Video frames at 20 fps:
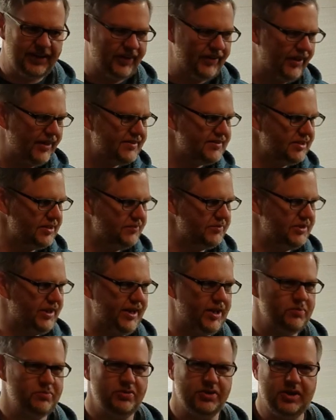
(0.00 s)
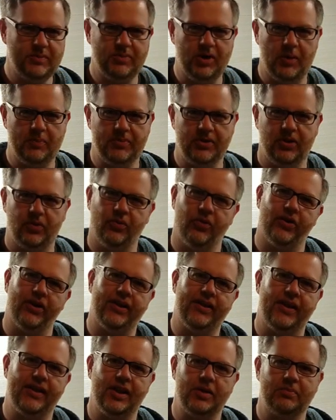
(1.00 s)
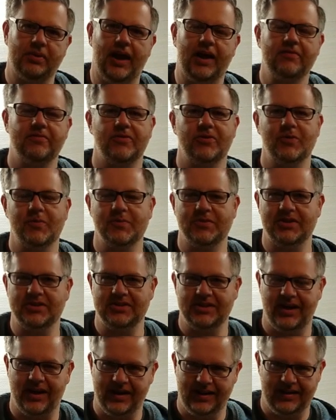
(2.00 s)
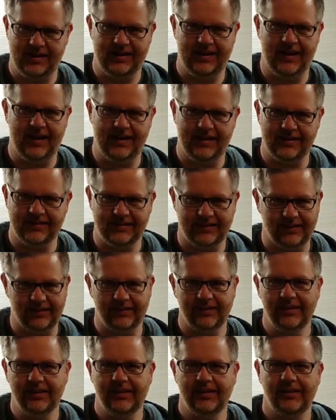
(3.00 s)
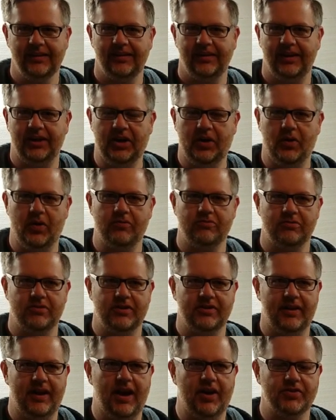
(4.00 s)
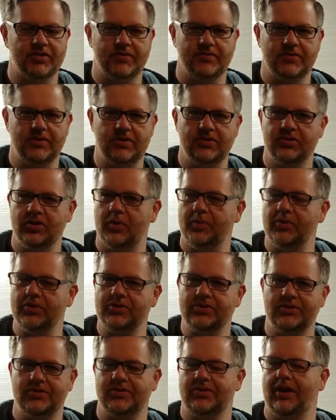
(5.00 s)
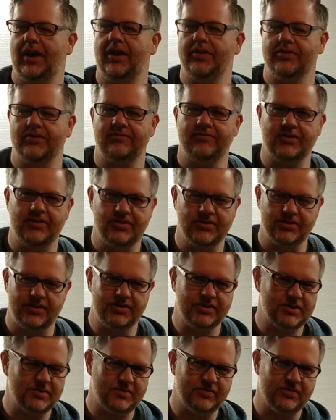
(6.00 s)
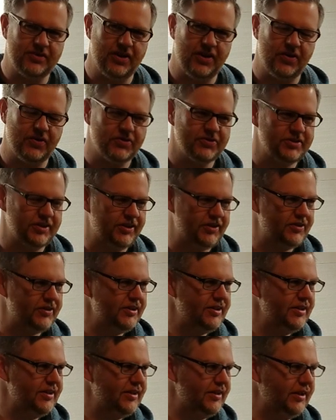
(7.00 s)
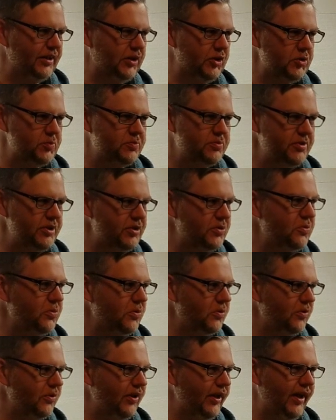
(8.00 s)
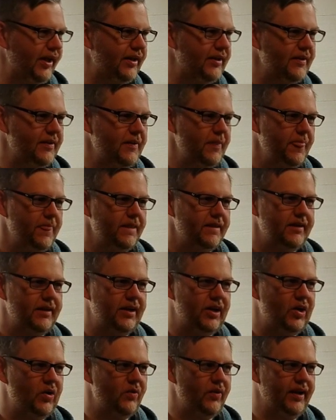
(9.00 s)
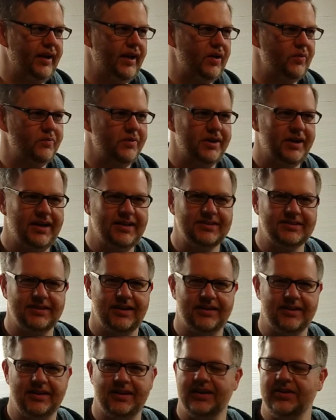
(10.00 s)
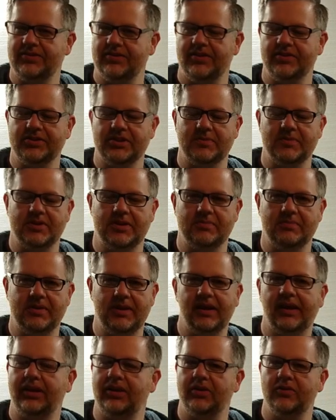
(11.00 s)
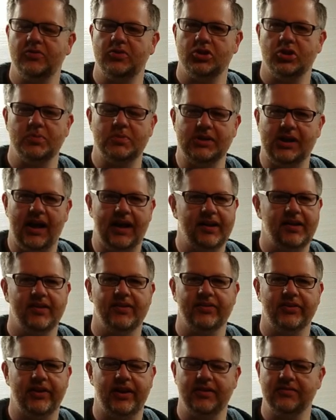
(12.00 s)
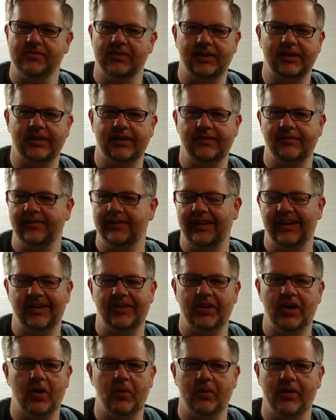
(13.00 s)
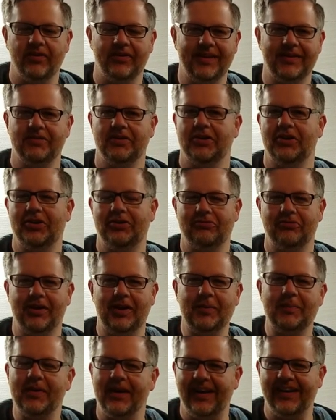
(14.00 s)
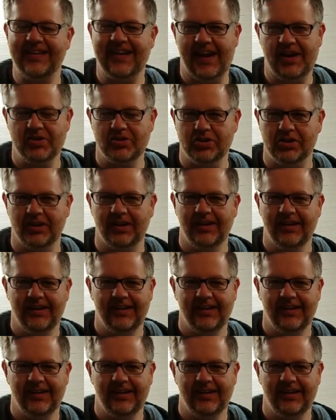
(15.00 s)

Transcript: That seems like a pretty popular one, and then the platforms are starting to get into over 1,000 views, almost 2,000 views on some of those. So it's pretty cool that again, when I started, I saw some of the big YouTube channels, and I figured no one's ever going to really pay attention.